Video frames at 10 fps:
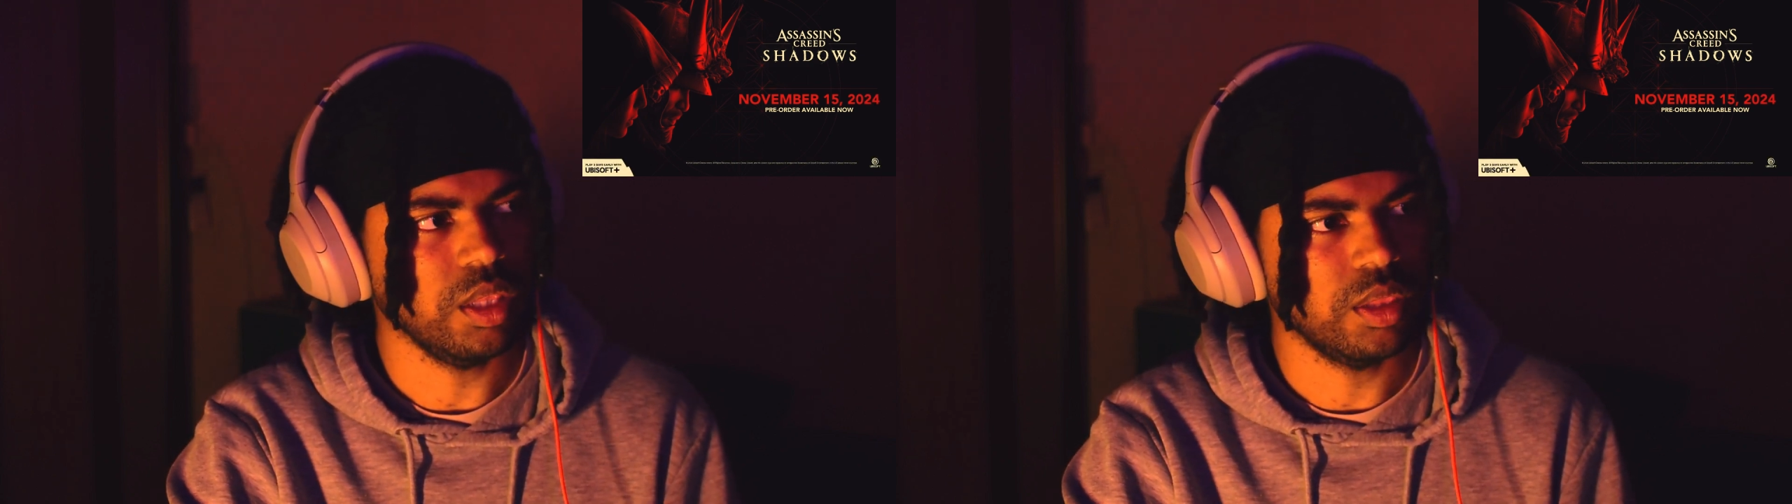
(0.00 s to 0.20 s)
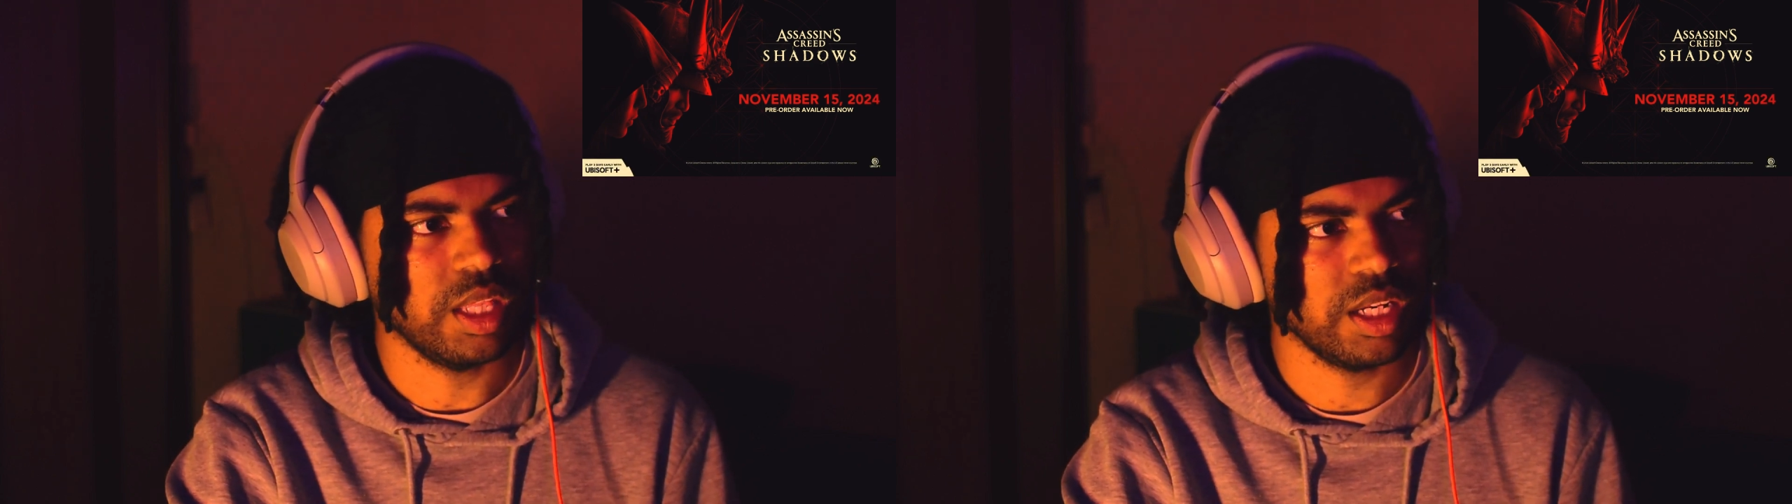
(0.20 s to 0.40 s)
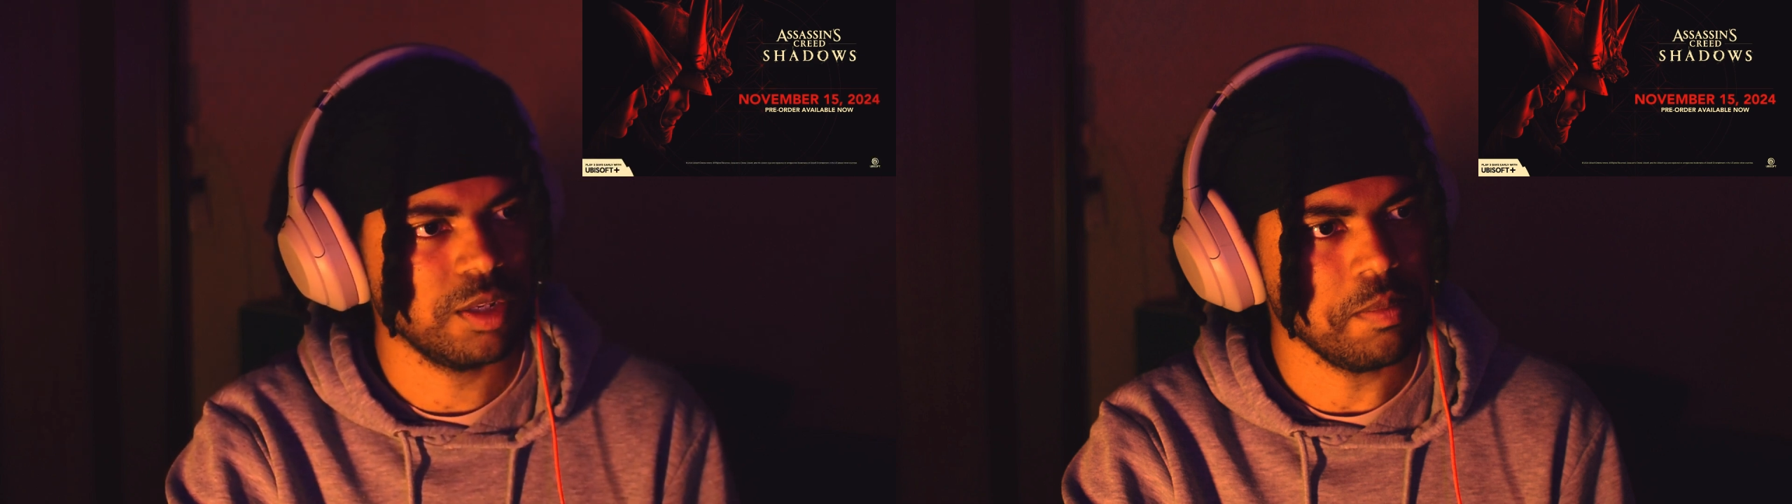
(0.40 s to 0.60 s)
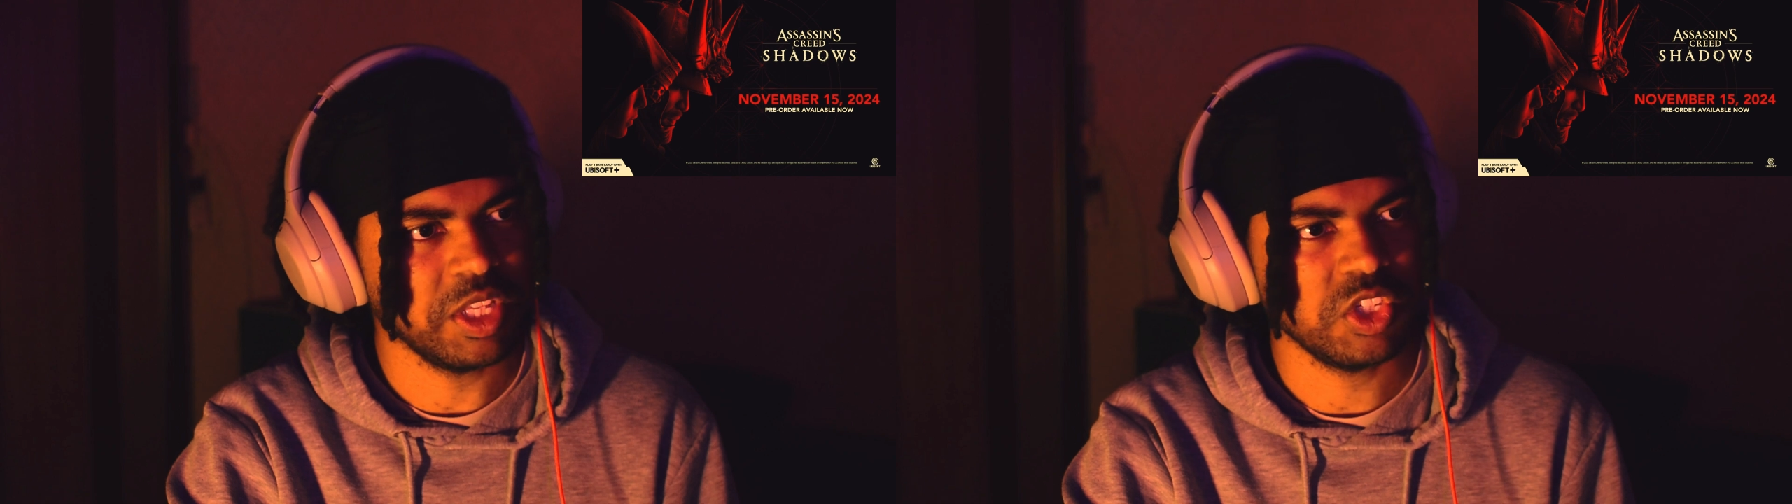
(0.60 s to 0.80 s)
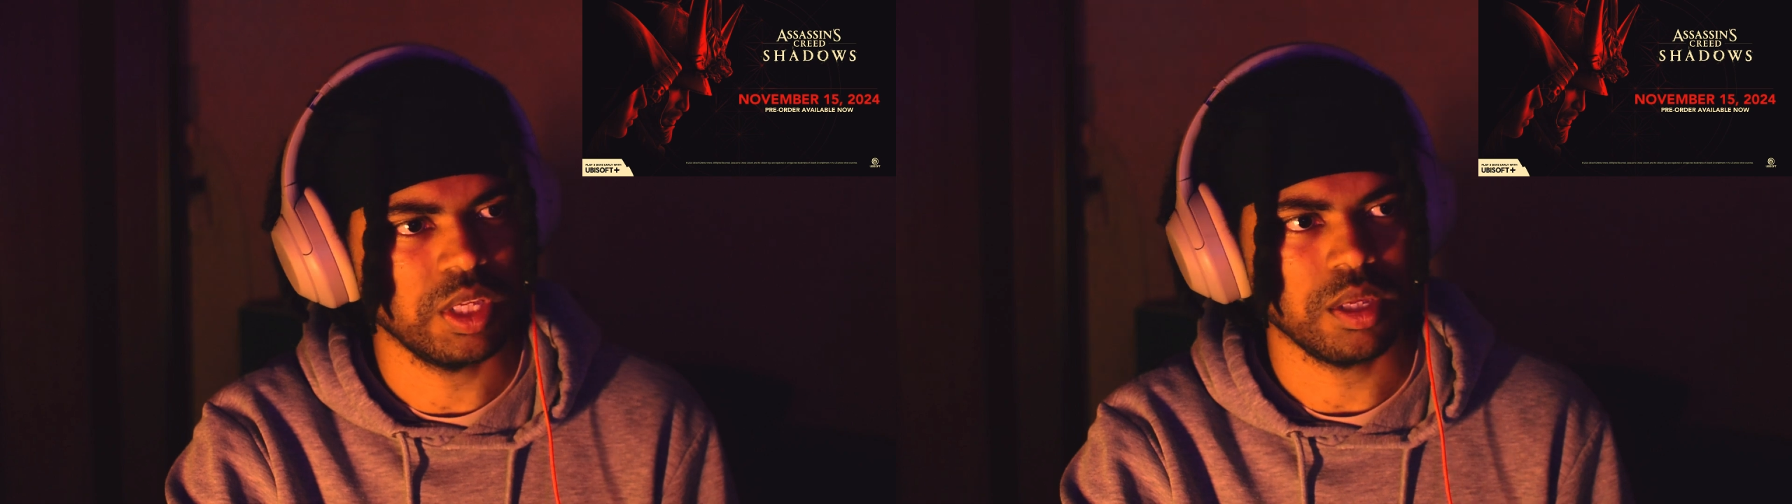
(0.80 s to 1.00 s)
they didn't
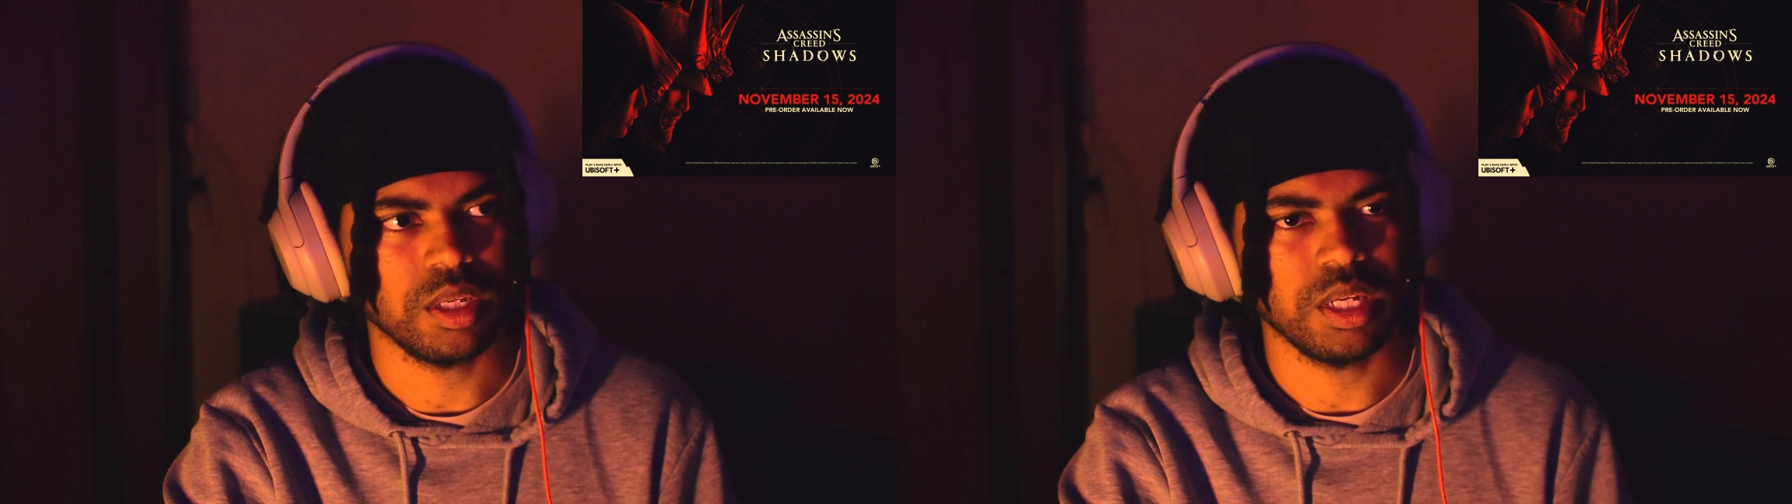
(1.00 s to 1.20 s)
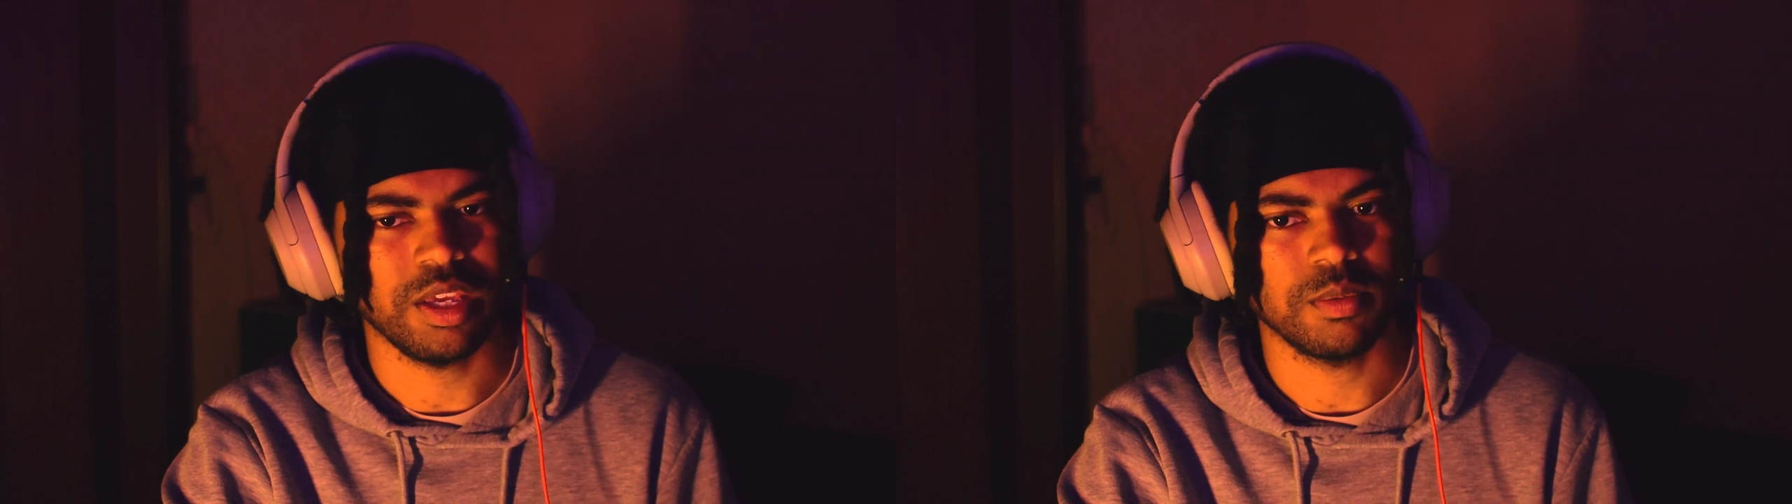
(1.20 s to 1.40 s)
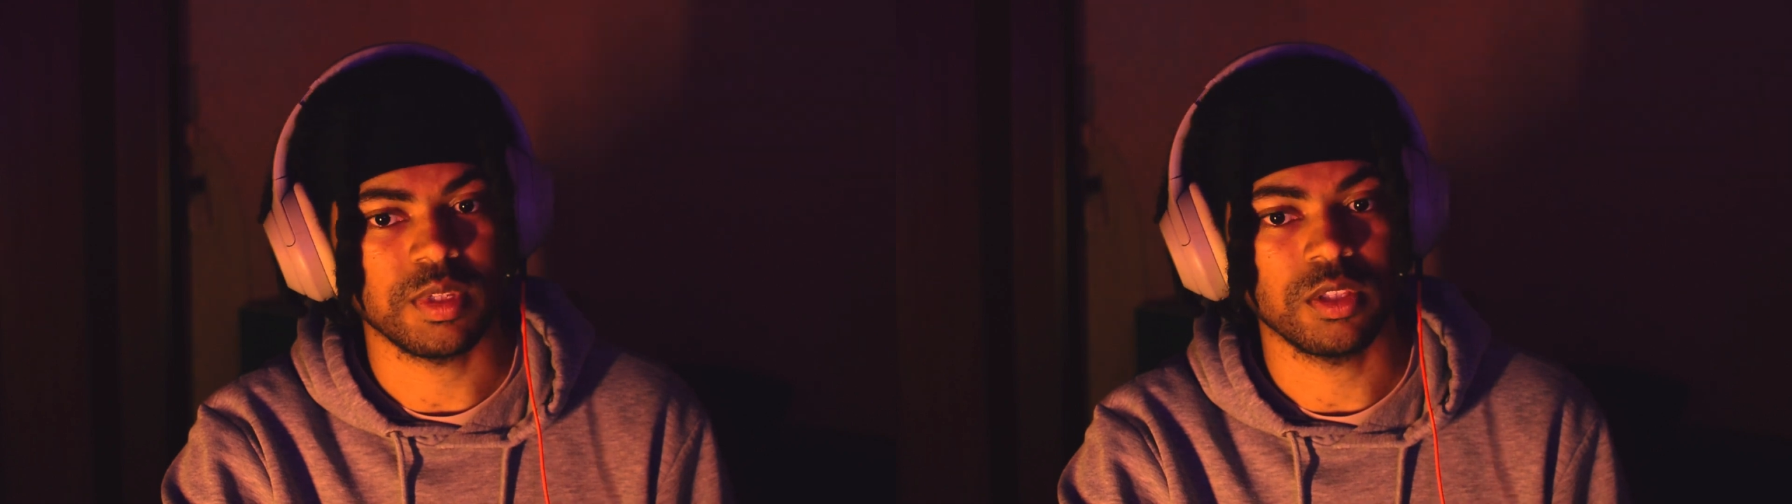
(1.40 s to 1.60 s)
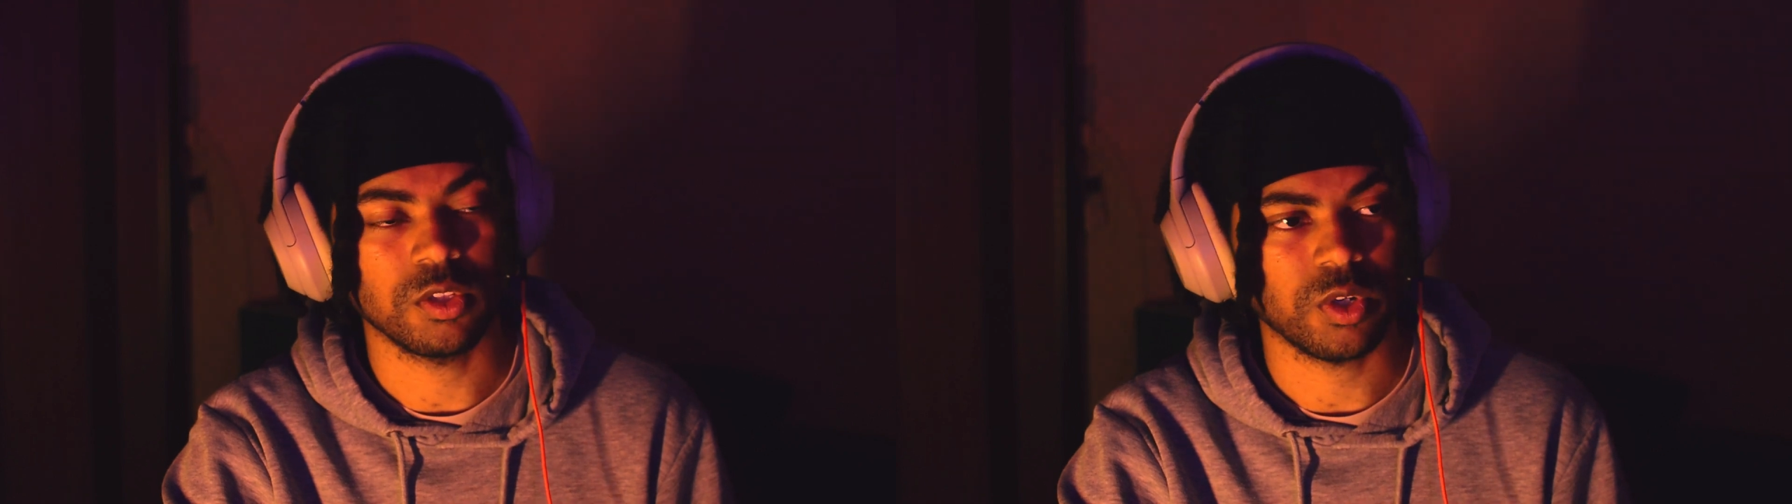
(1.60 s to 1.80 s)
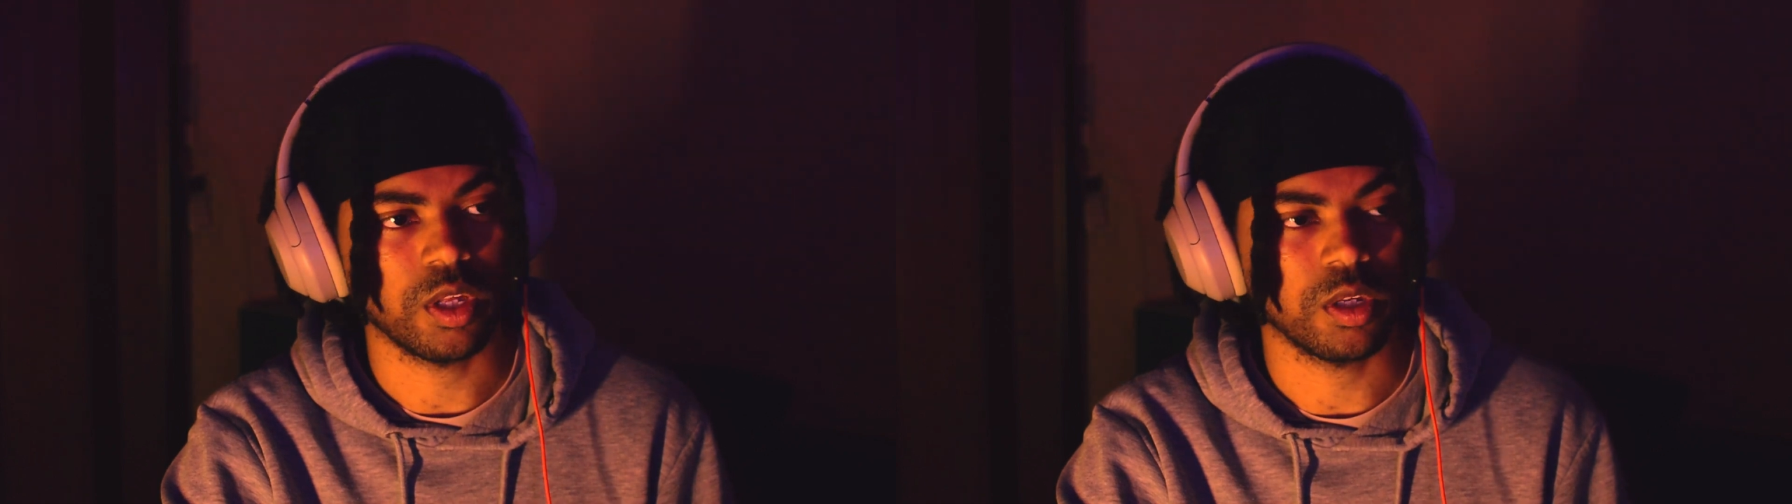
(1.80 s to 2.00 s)
mention any names in
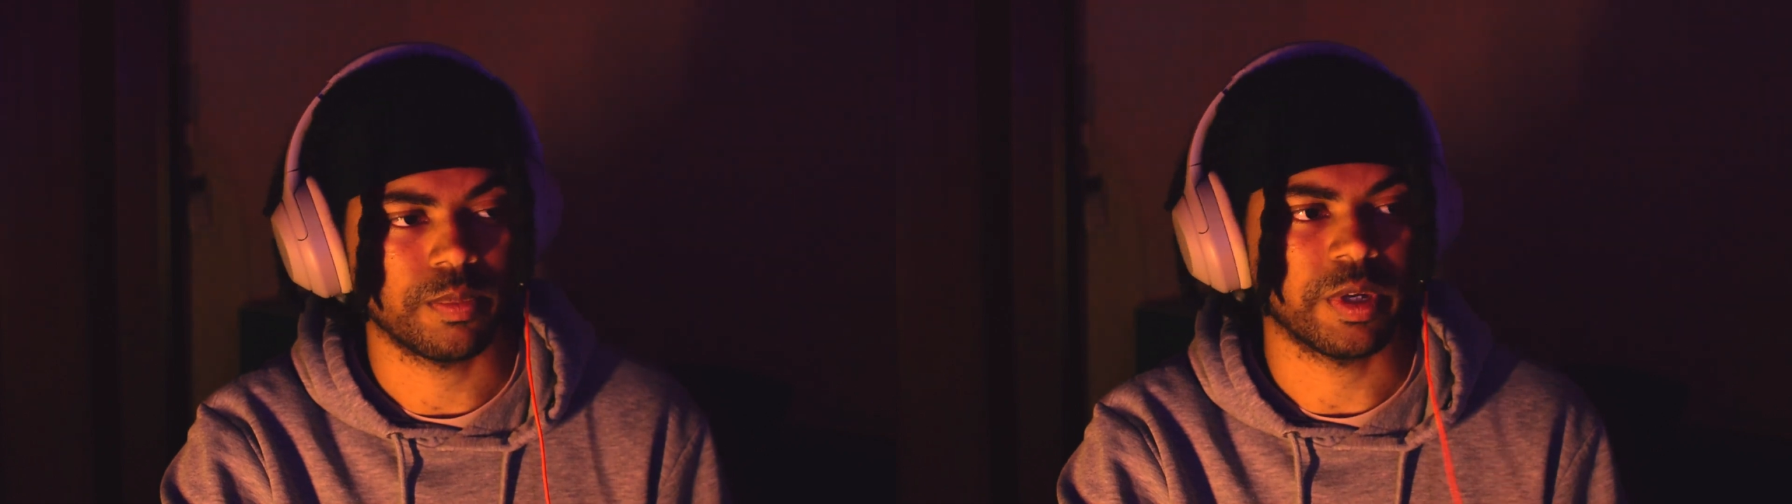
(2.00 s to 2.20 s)
the trailer,